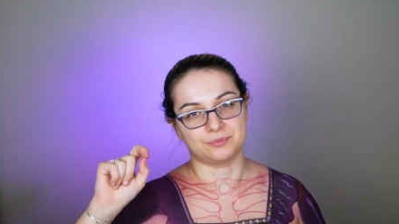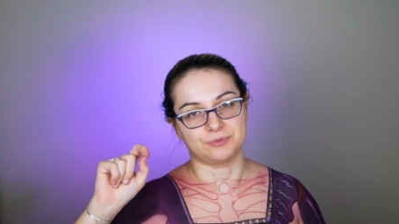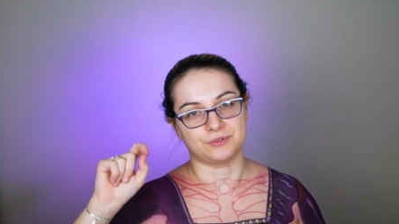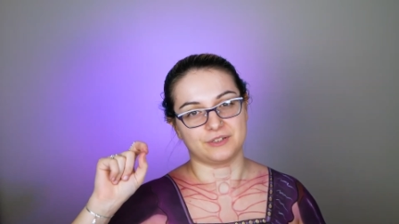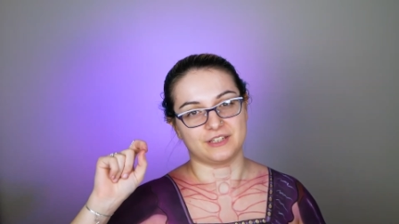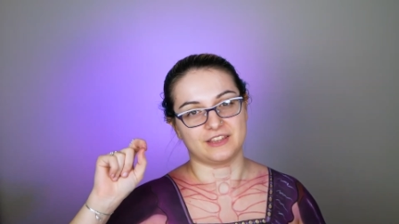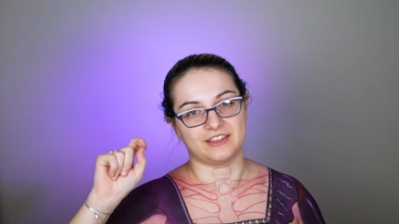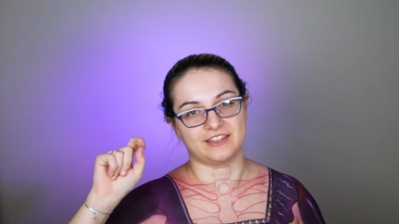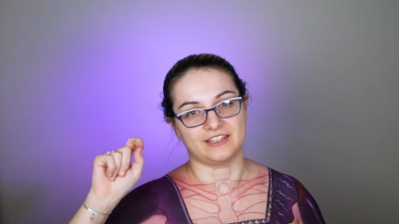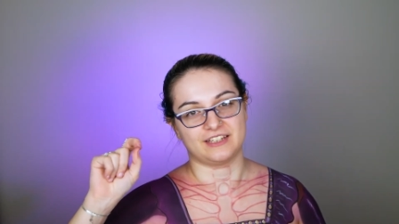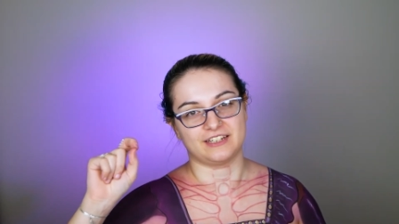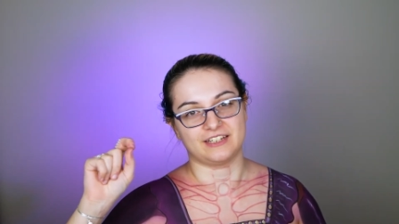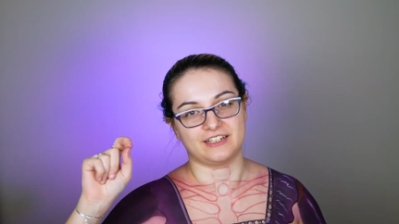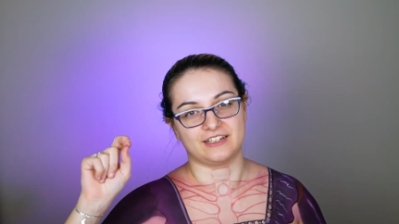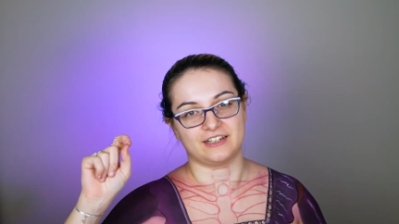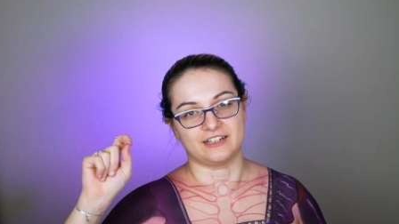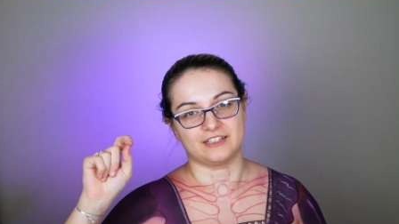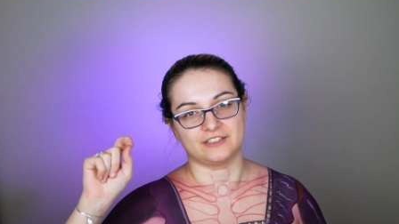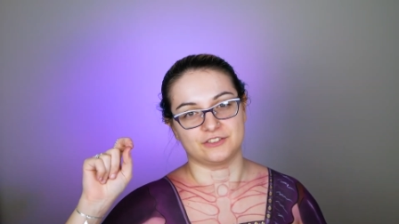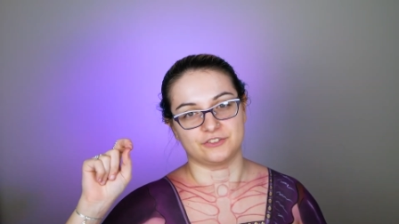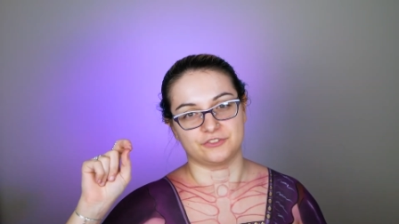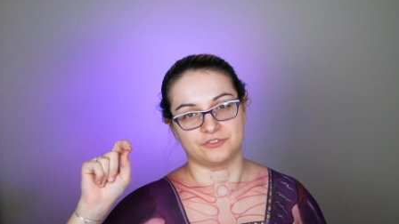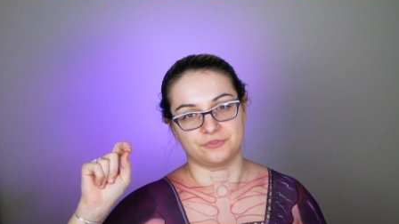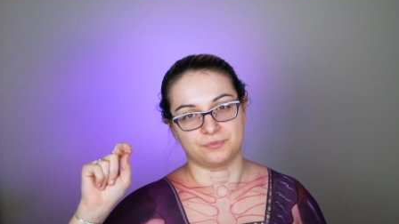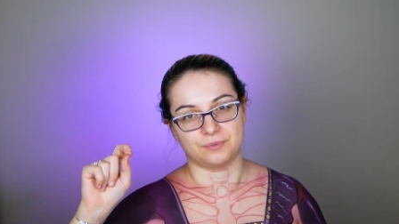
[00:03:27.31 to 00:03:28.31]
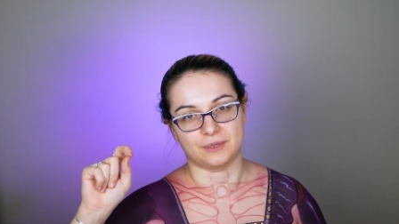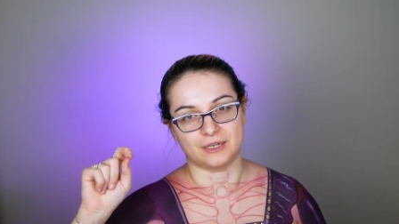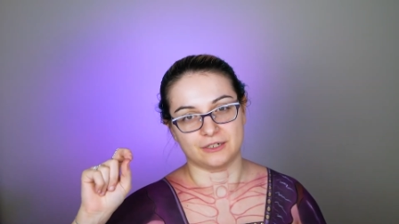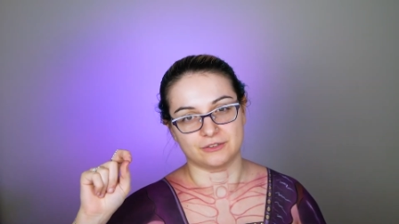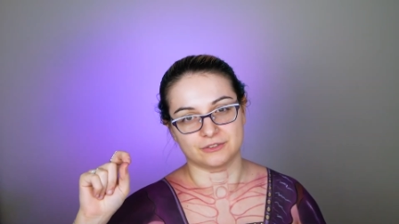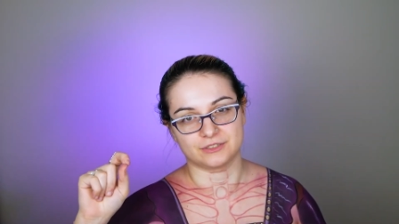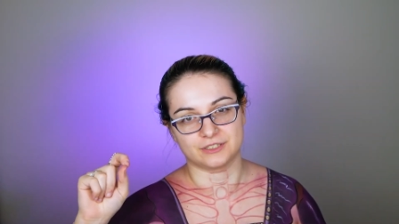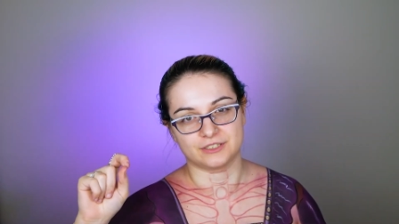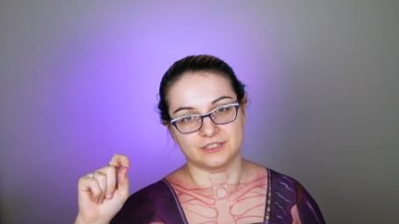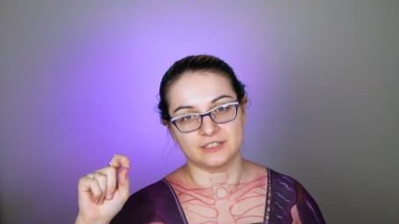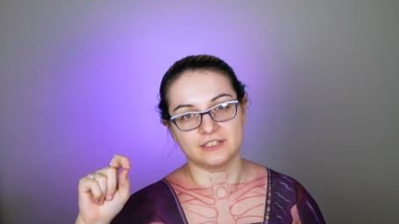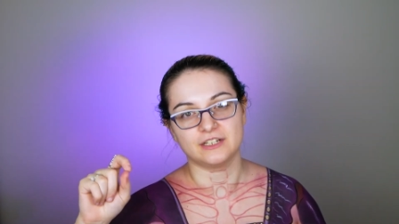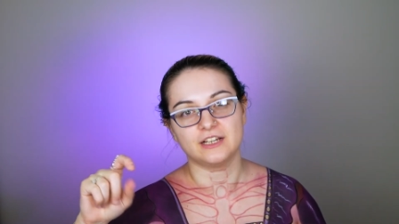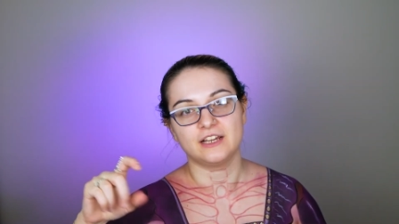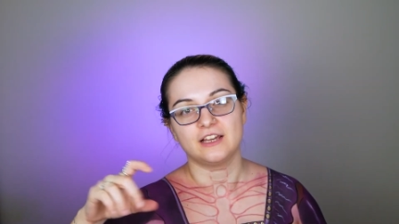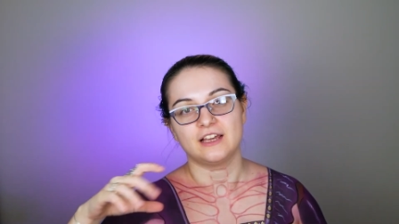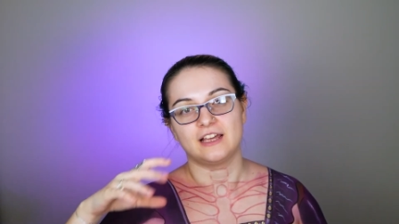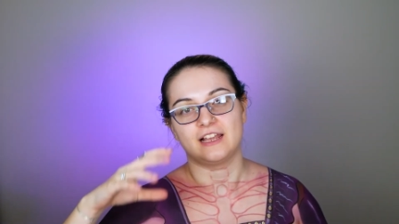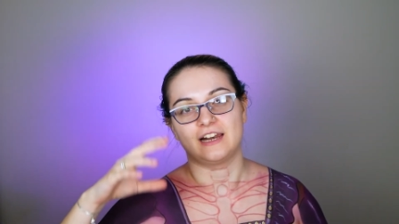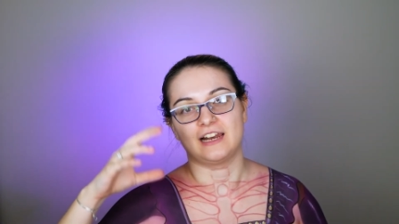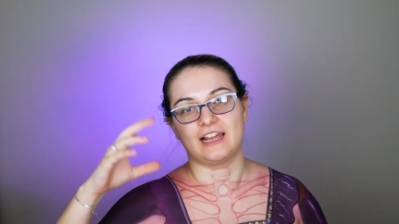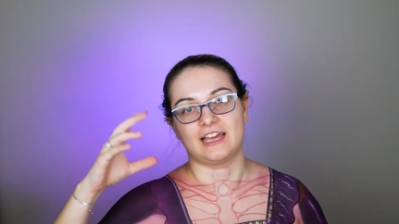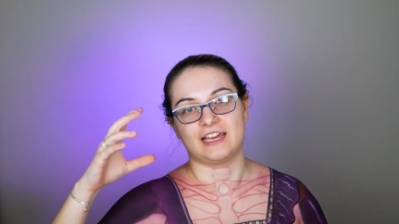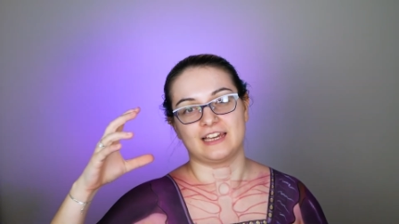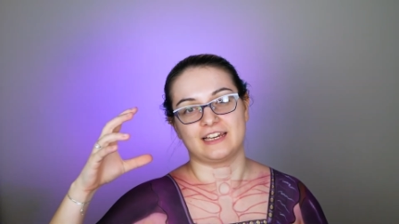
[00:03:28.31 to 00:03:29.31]
with any kind of powder
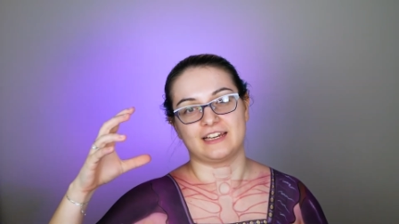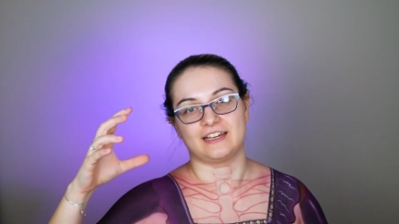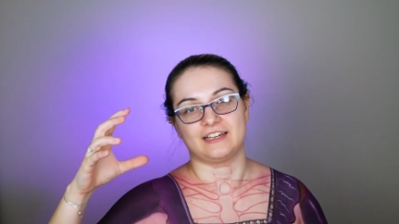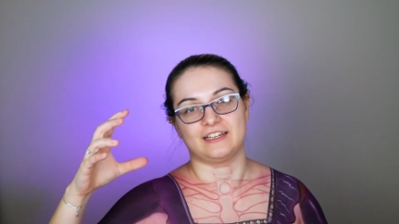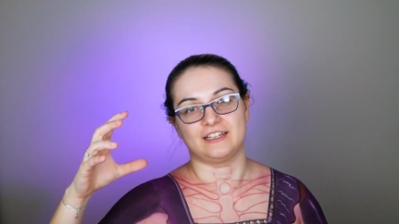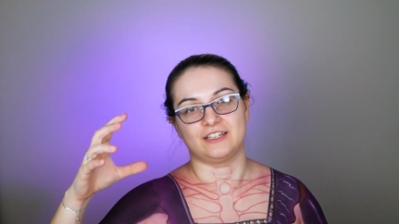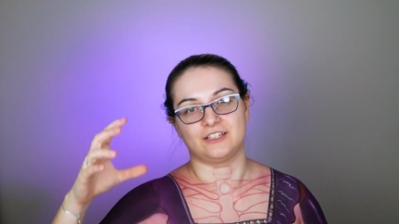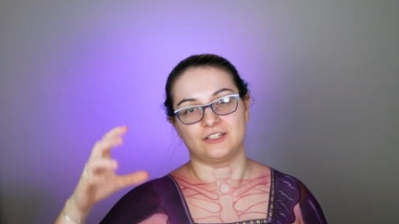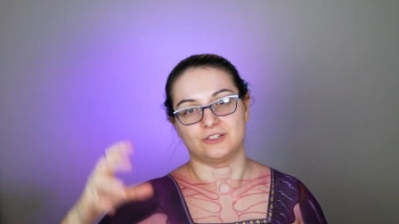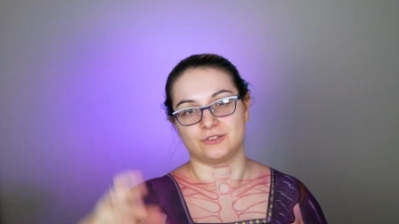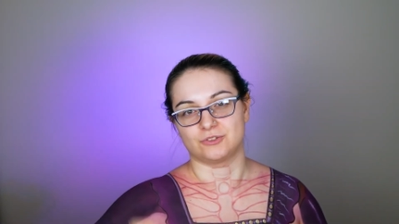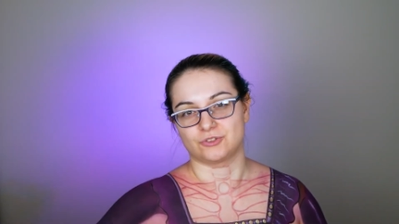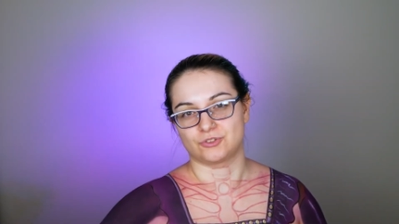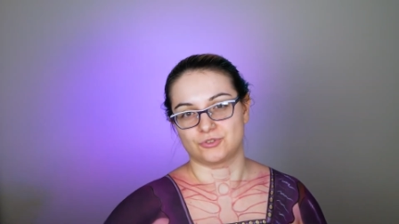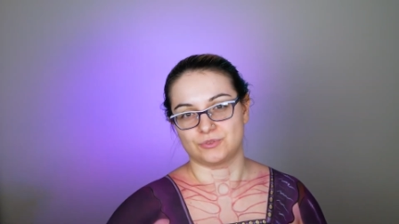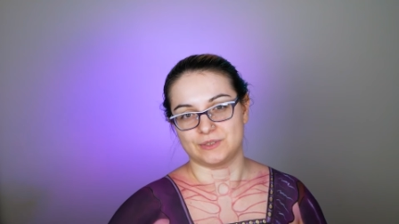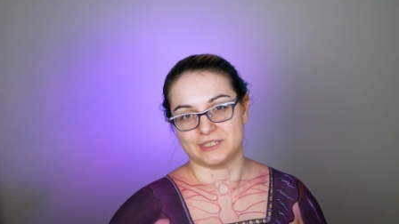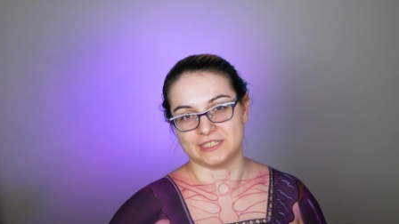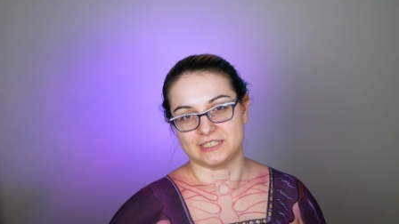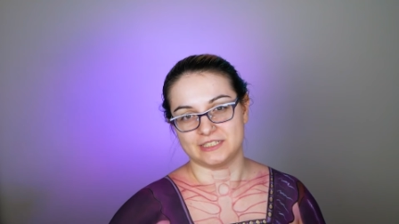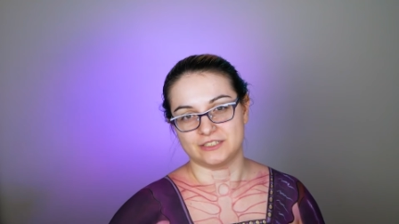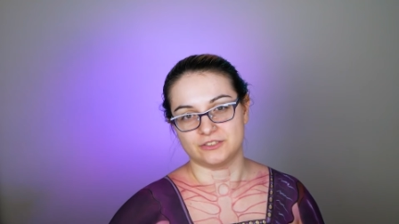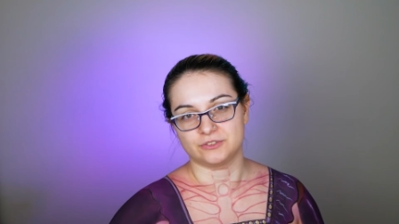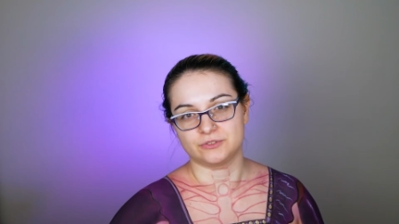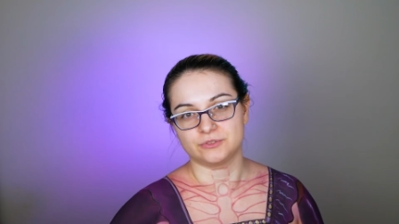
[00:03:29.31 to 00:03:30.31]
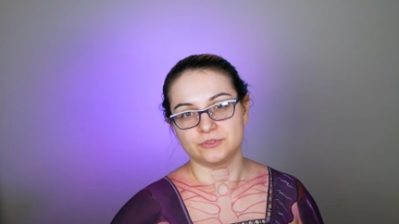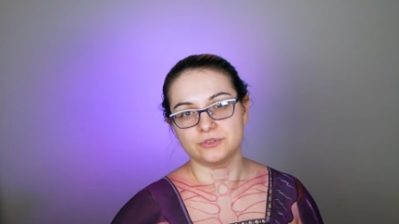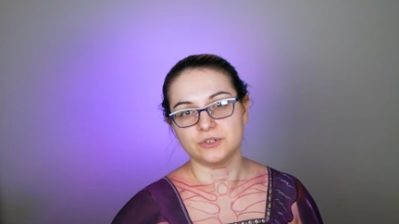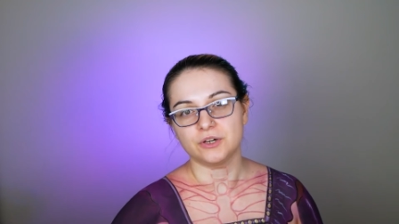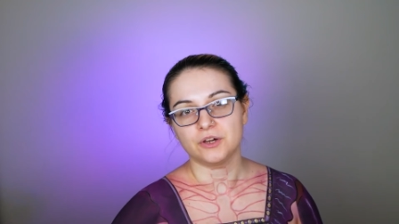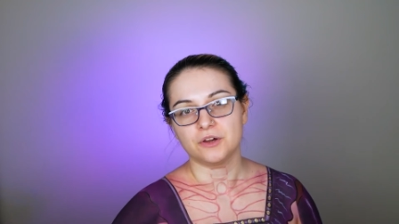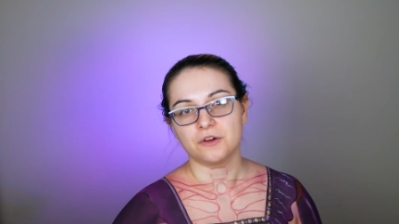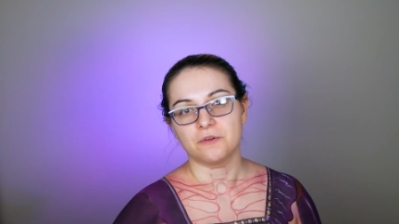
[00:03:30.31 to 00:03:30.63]
like I usually do,